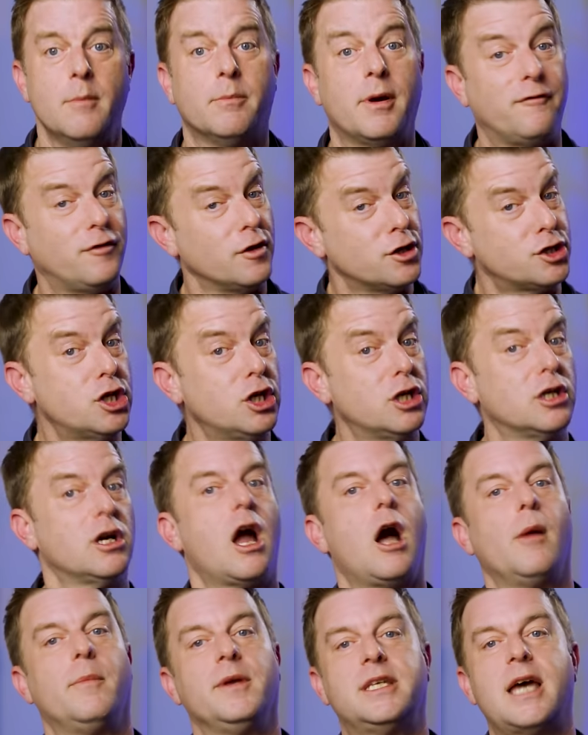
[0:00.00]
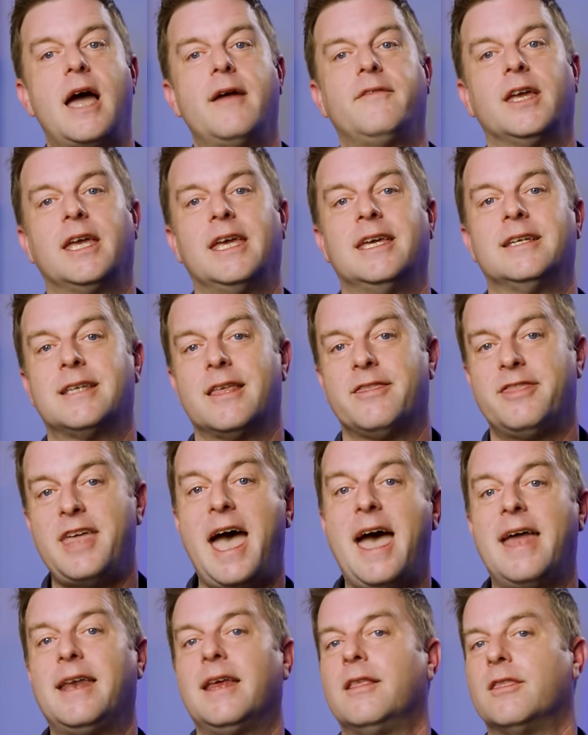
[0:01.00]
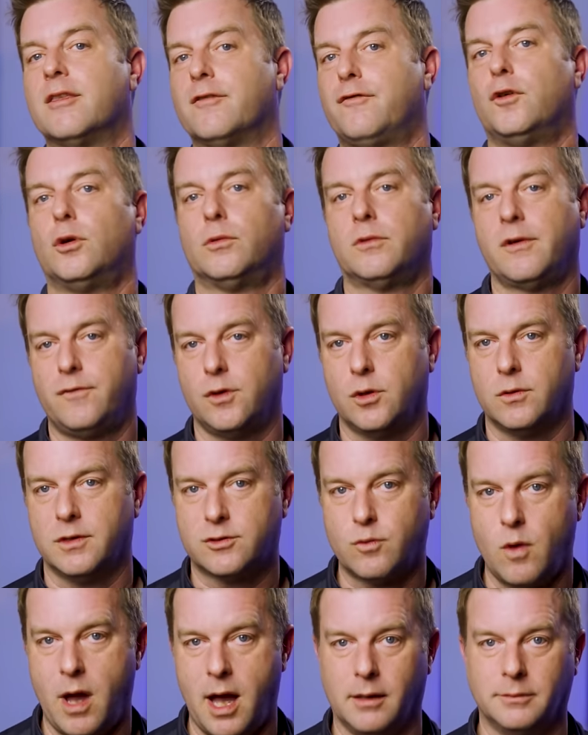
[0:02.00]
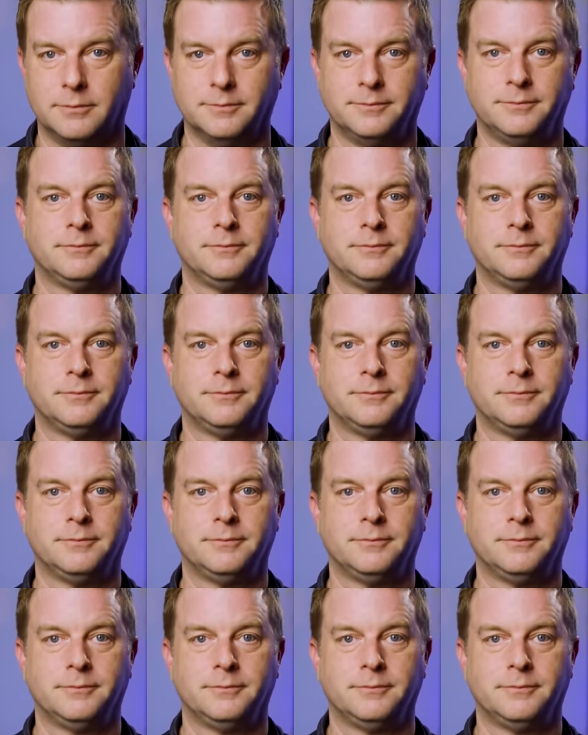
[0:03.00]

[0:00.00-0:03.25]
but for sure I'll be diving into that in the full review as well.